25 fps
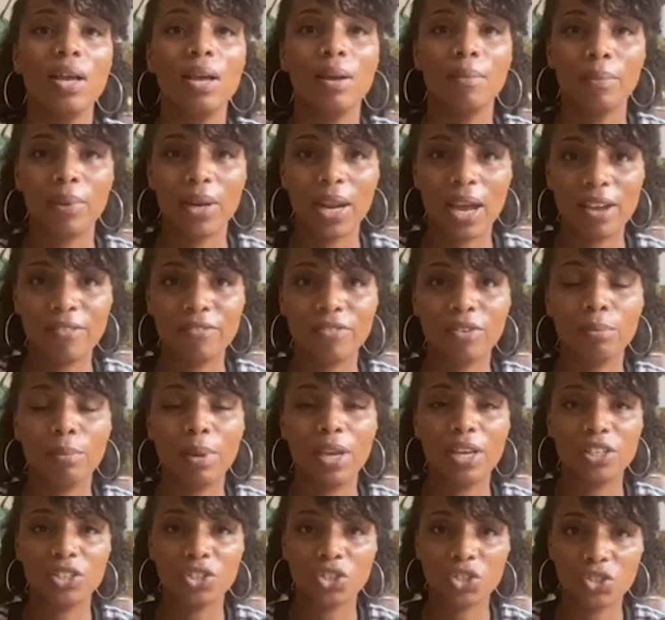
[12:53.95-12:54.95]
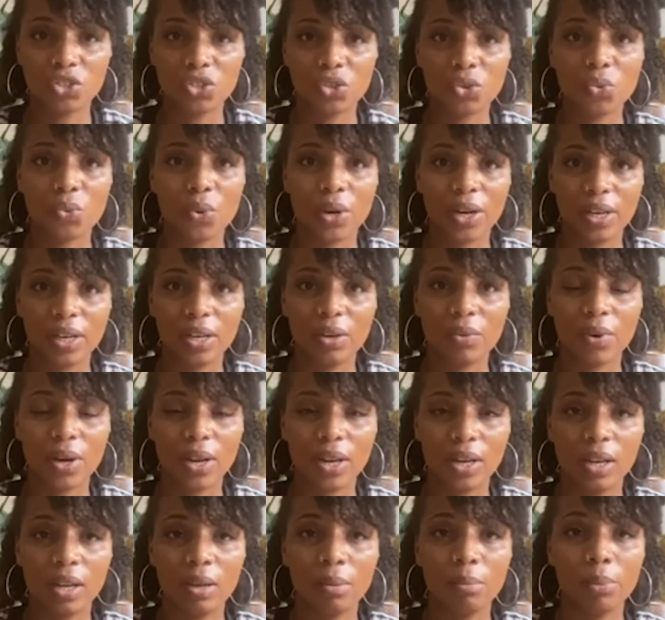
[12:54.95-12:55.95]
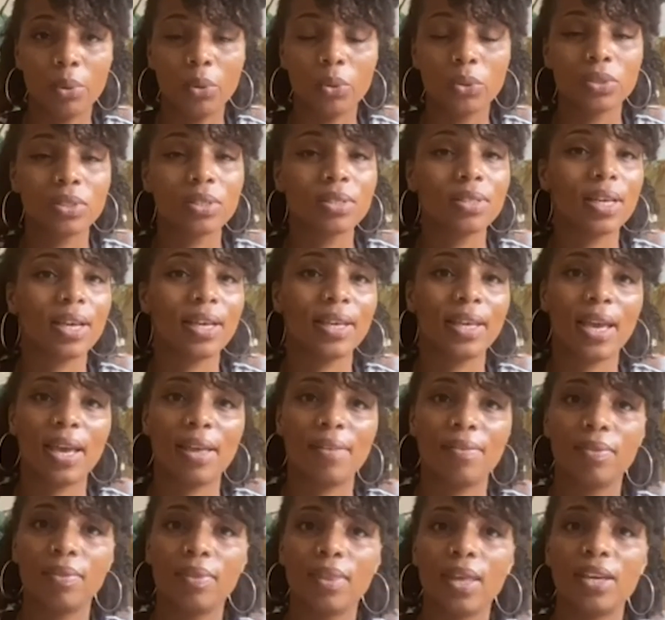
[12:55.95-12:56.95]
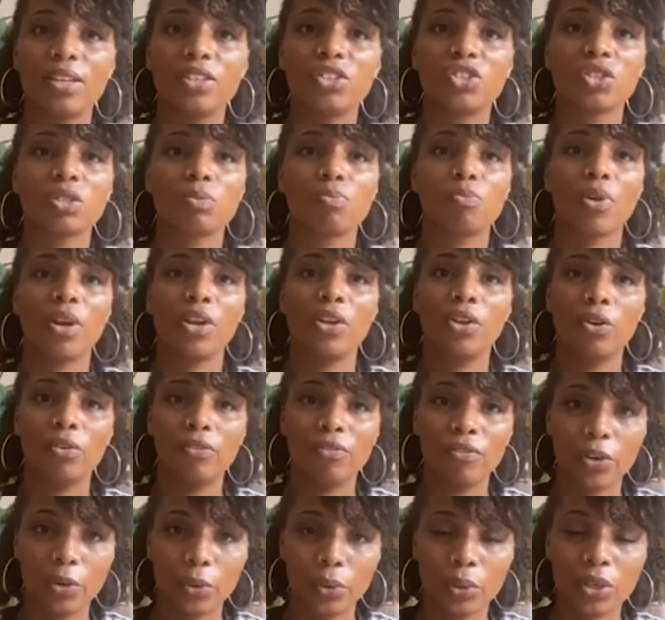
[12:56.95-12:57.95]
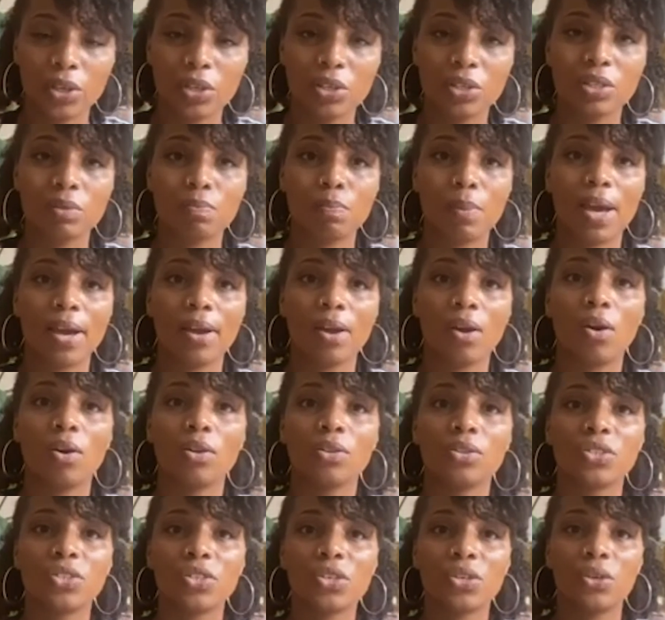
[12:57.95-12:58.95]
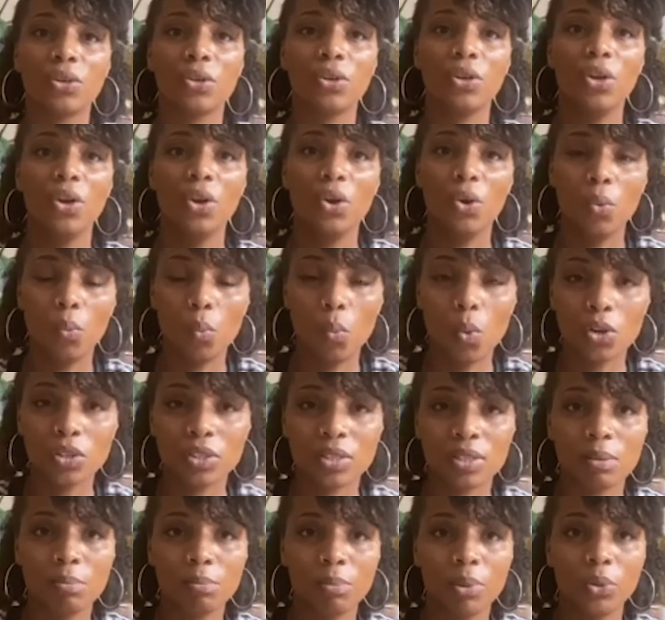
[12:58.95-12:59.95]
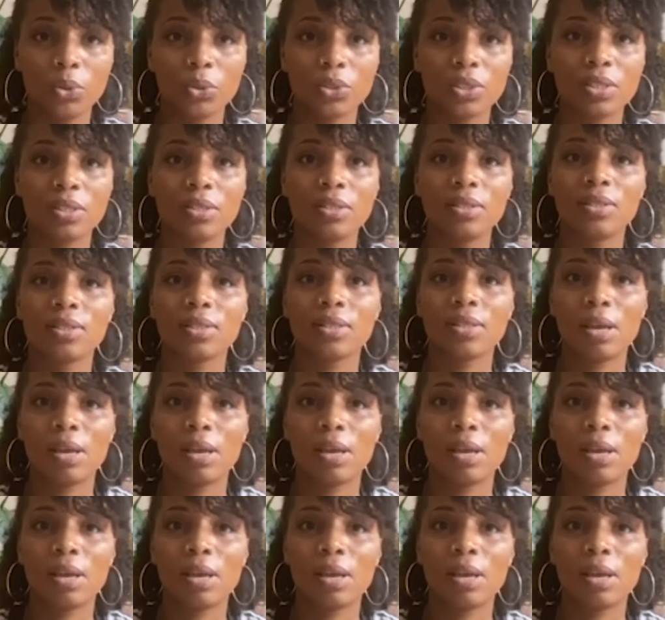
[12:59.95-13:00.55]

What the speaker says: But affirmations are really, really important. Again, they just bring your focus back onto what's important.